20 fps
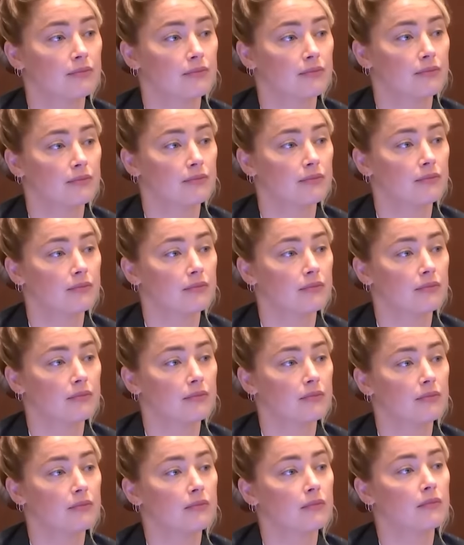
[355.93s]
You were
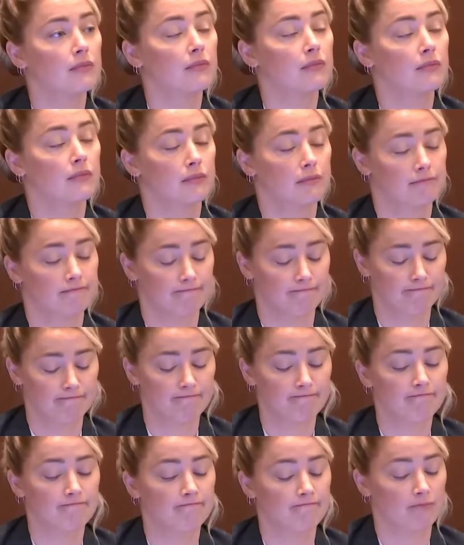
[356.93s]
texting him
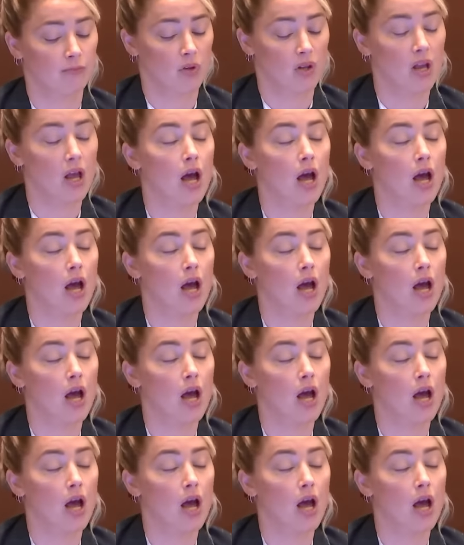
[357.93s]
incessively.